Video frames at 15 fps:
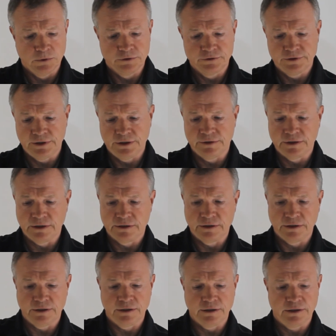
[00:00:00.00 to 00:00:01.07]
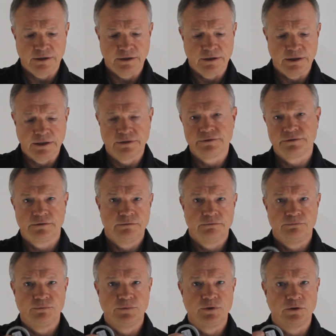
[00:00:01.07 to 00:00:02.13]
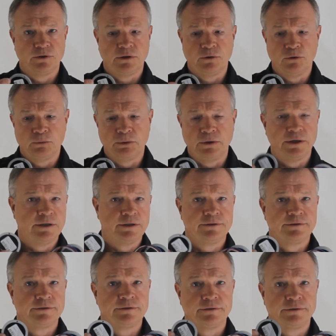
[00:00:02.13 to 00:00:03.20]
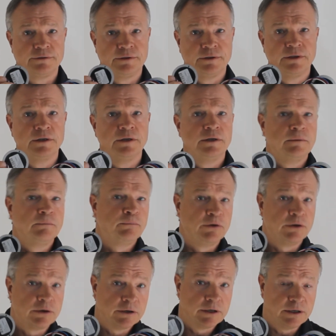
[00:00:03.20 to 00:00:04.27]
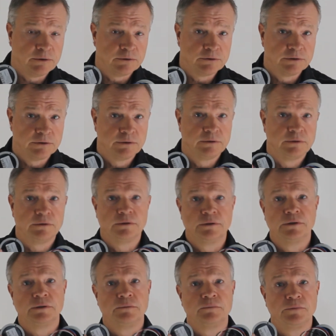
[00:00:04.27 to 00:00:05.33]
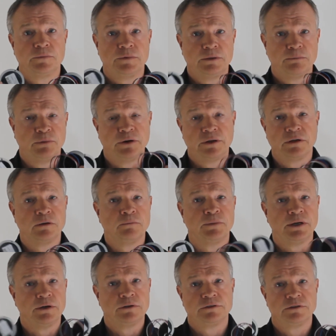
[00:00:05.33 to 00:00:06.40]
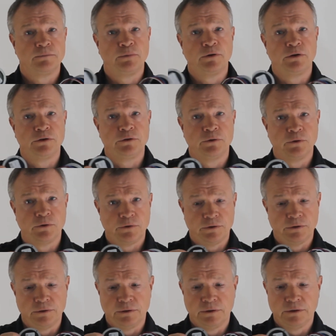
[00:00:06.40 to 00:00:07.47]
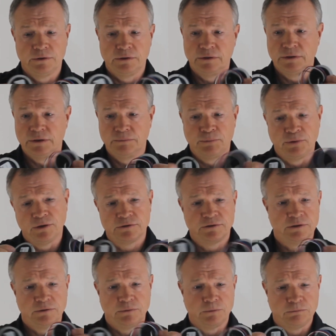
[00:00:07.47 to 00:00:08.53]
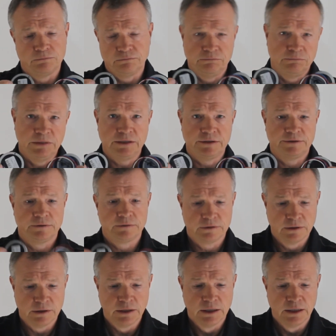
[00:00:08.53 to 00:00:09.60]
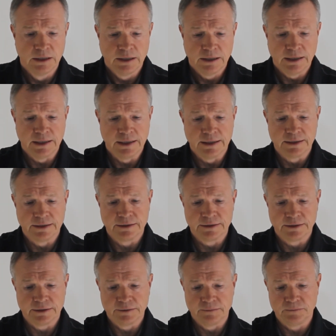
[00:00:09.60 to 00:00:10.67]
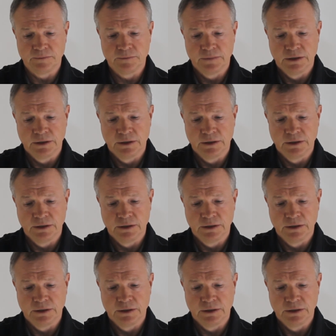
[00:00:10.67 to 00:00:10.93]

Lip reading: see that they are, as the other Lopolights, potted out. The potting compound is a polyurethane epoxy mix, and the